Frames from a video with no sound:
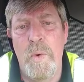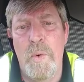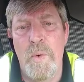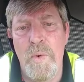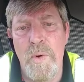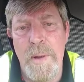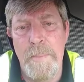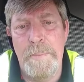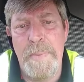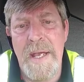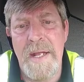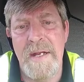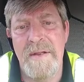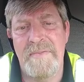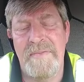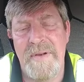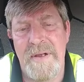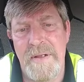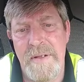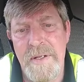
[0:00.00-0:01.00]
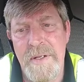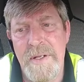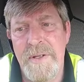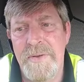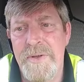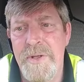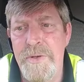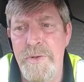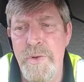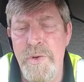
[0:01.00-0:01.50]
only benefit
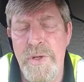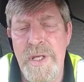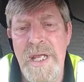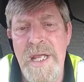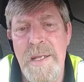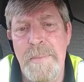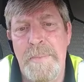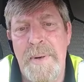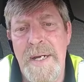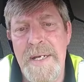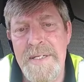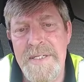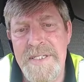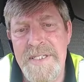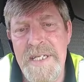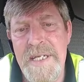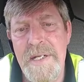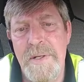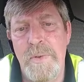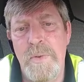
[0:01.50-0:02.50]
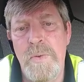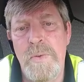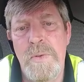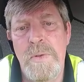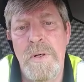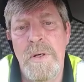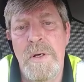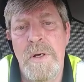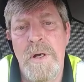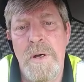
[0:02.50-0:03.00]
the UK by
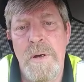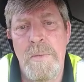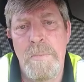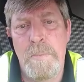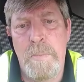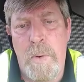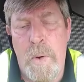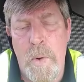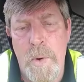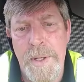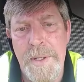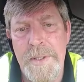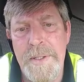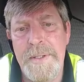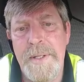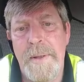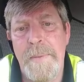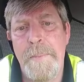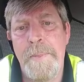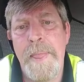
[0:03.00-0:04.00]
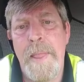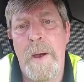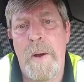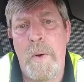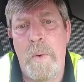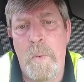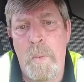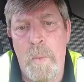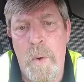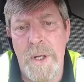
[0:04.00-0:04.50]

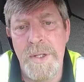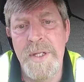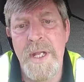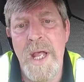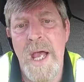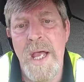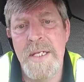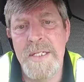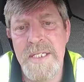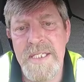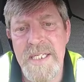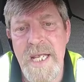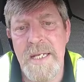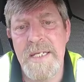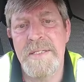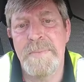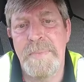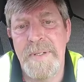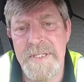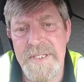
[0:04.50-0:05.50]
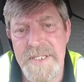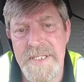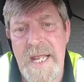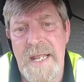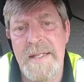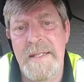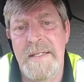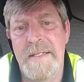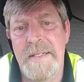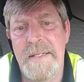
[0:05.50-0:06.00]

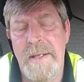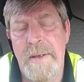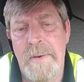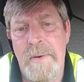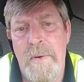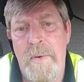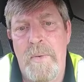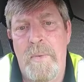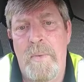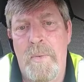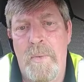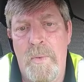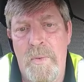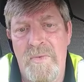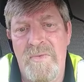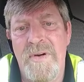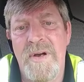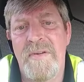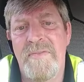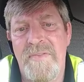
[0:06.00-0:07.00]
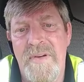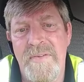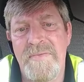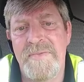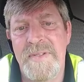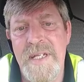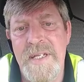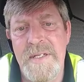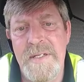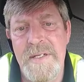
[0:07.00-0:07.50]
0.16% over
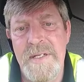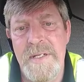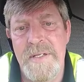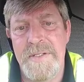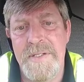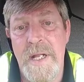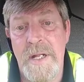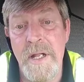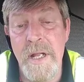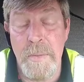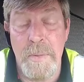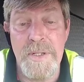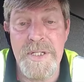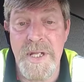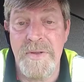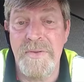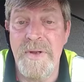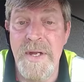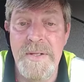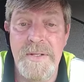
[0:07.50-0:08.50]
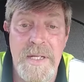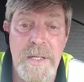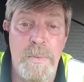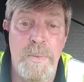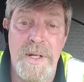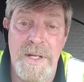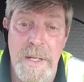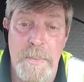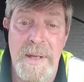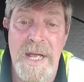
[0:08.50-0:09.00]
15 years. In other words, a trade deal
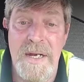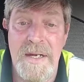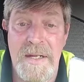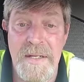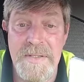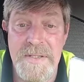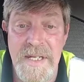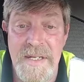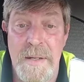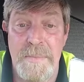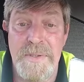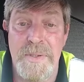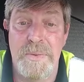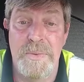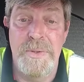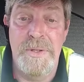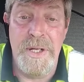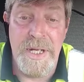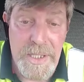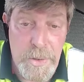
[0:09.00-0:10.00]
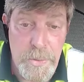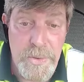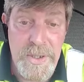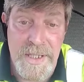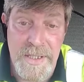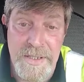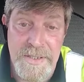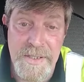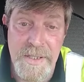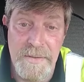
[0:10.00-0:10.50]
with the Americans is absolutely good
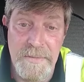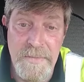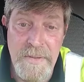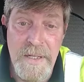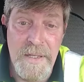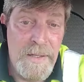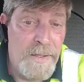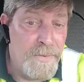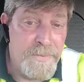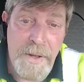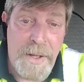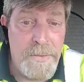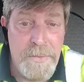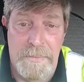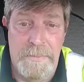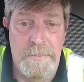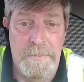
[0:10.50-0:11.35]
to us none.